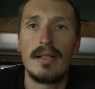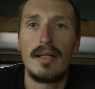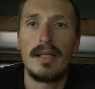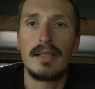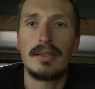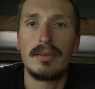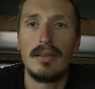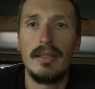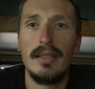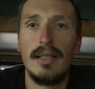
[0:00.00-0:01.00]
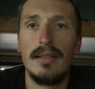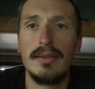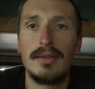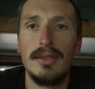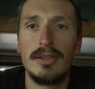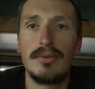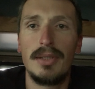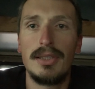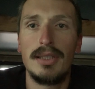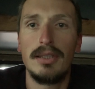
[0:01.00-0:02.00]
I actually, since
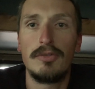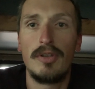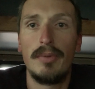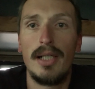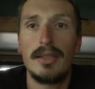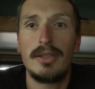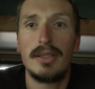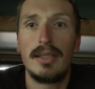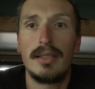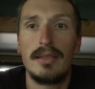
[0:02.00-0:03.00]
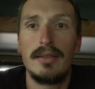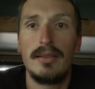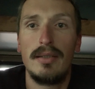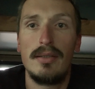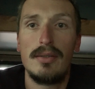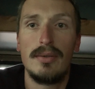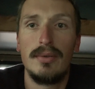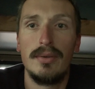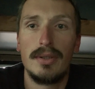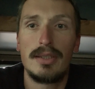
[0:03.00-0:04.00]
switching from hotshot
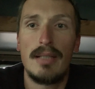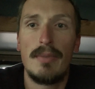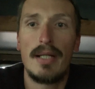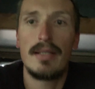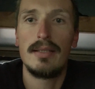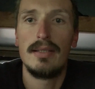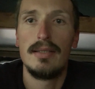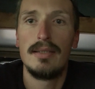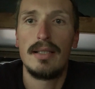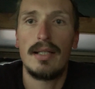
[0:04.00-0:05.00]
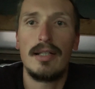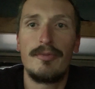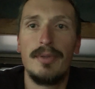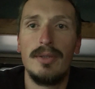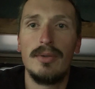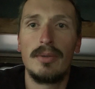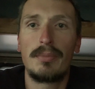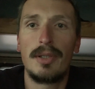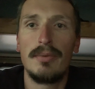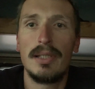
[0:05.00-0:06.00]
to a semi, I've been doing
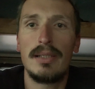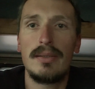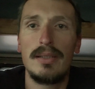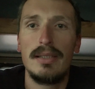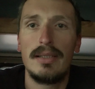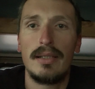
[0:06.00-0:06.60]
pretty well.